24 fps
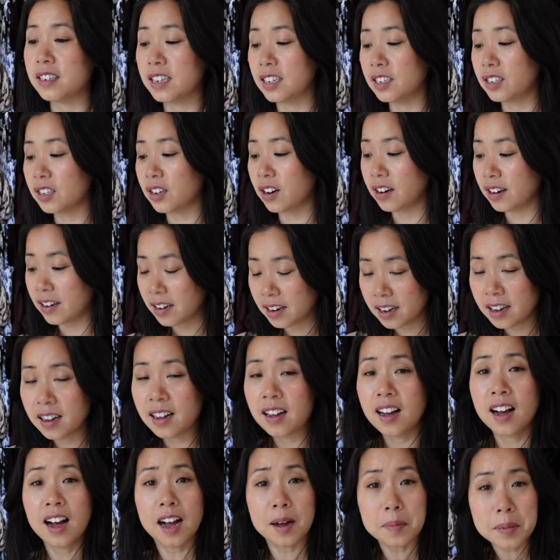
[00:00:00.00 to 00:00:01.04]
And so
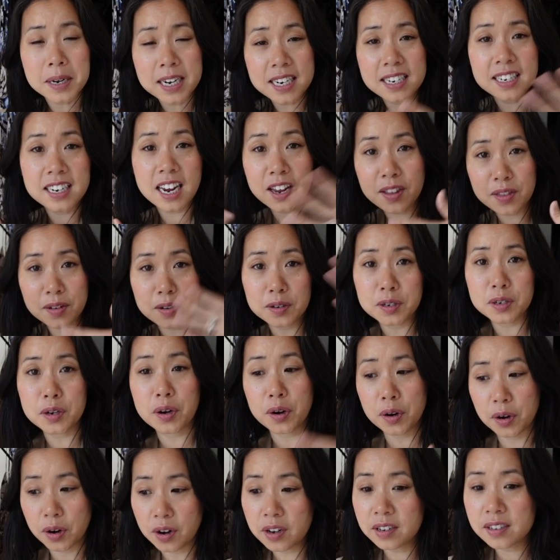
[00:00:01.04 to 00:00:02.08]
I'm going to take those
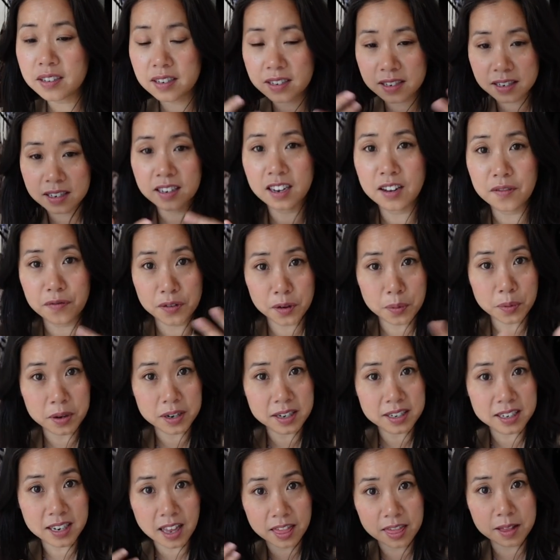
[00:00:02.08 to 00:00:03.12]
kudos if you want
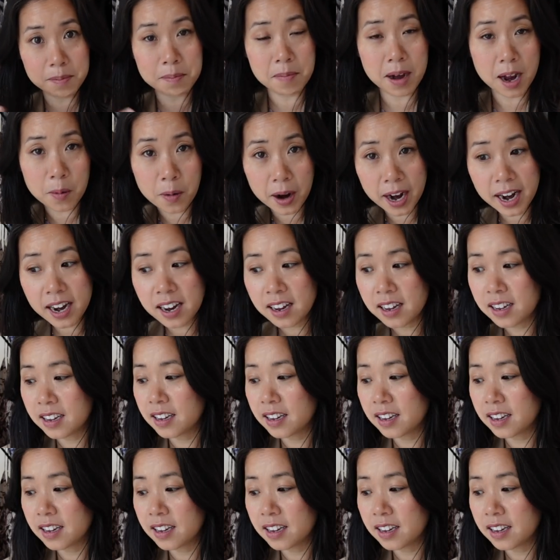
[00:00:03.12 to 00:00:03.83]
to send them my way.